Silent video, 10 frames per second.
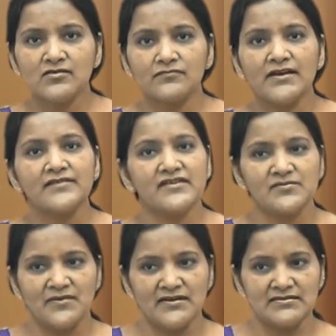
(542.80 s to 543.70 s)
of the
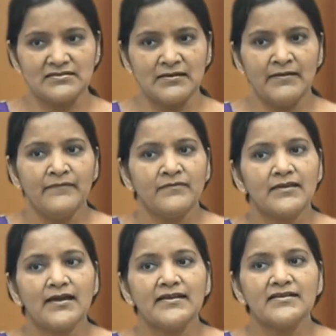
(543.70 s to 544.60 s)
investment decision.
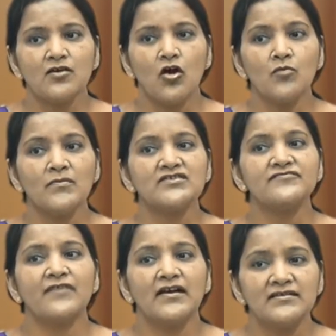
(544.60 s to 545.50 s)
That is, how much
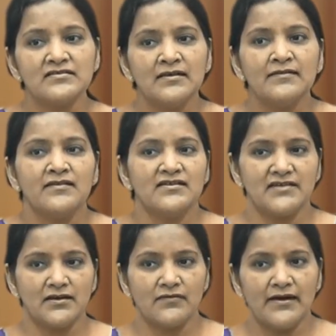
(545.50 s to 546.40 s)
fund is
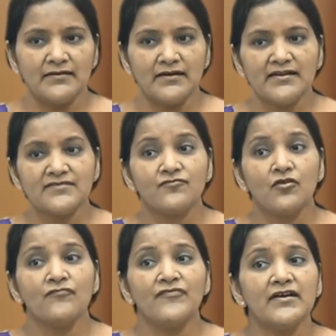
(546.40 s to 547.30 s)
required, that is
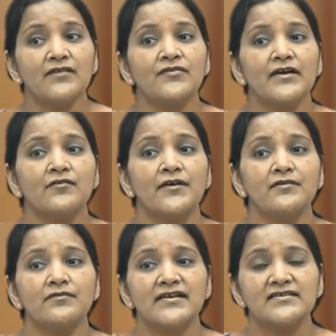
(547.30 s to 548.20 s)
from where we are going
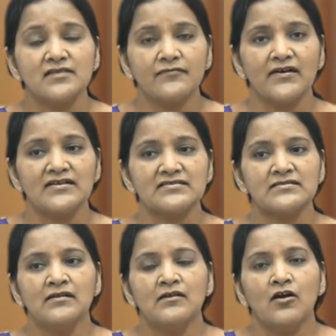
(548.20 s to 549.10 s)
to raise the funds,
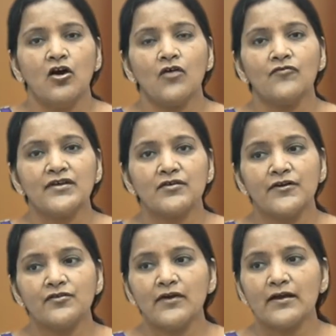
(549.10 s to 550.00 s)
how we are
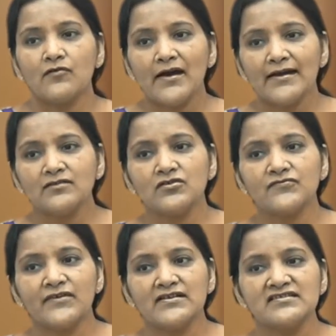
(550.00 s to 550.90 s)
going to acquire
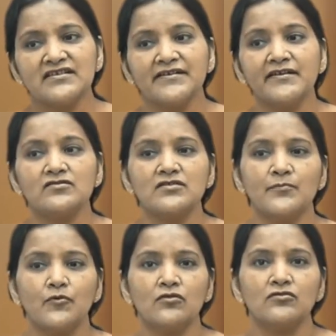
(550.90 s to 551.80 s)
those funds needed to
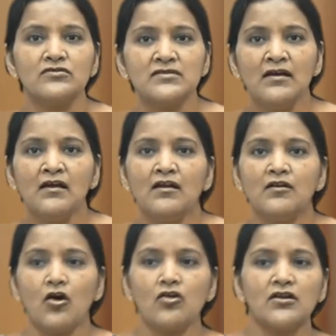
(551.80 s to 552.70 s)
support those
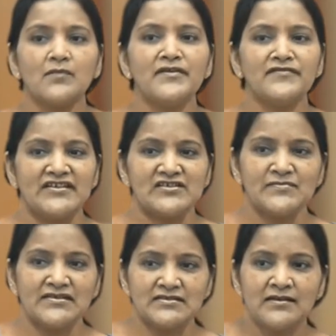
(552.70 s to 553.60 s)
long-term
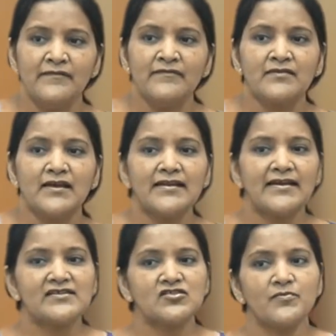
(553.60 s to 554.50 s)
investments. That
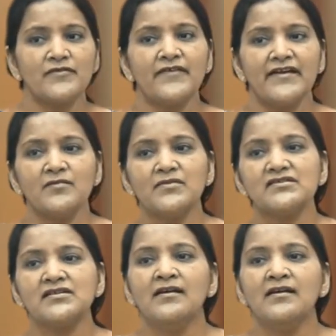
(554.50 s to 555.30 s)
has to be very much